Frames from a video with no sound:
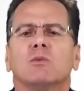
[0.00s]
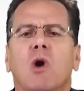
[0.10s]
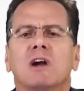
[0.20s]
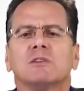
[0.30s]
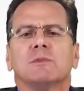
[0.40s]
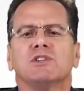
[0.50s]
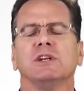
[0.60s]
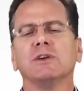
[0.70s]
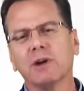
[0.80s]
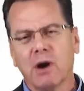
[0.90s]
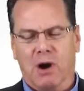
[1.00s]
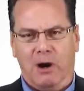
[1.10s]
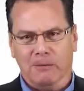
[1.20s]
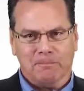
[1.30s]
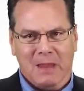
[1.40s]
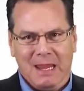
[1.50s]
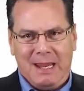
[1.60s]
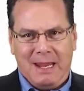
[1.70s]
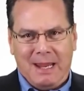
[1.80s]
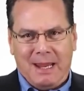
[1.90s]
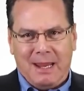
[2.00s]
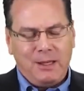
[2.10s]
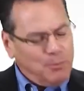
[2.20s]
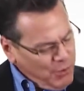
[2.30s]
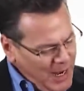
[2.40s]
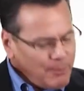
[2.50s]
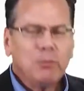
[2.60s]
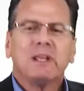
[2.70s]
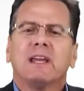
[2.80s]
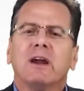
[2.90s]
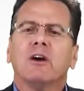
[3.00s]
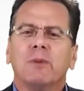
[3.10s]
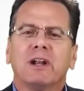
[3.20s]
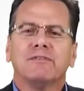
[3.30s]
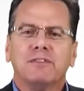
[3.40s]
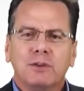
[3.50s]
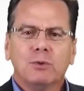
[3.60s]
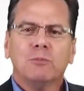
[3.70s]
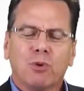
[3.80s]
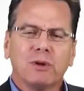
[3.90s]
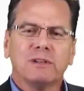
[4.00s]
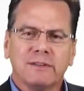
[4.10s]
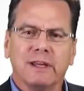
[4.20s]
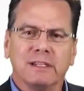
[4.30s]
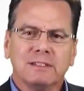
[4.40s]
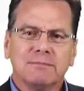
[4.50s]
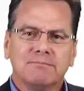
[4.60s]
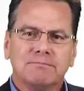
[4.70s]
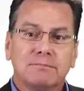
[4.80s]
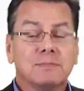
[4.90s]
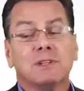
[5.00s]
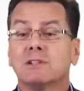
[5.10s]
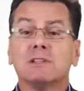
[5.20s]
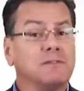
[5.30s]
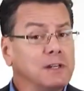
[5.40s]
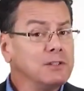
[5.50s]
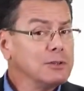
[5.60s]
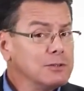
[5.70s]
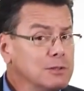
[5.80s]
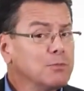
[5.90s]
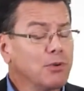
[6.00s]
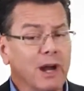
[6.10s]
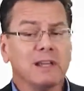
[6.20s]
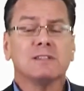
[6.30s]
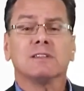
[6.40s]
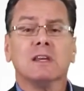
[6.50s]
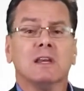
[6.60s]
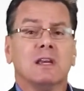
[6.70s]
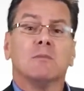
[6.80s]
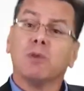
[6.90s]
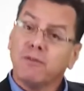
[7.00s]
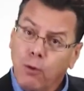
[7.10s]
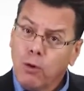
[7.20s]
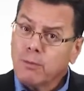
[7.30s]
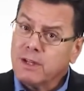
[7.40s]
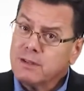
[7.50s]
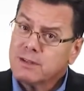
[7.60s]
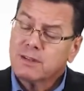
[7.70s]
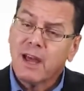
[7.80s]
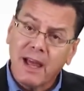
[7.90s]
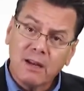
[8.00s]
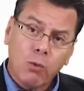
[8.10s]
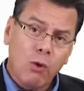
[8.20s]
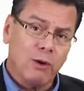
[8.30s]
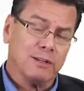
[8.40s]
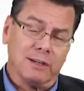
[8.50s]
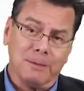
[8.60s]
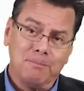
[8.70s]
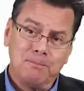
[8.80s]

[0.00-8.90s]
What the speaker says: washing machine, or car, you probably care about a few important things, such as features, price, performance, and warranty.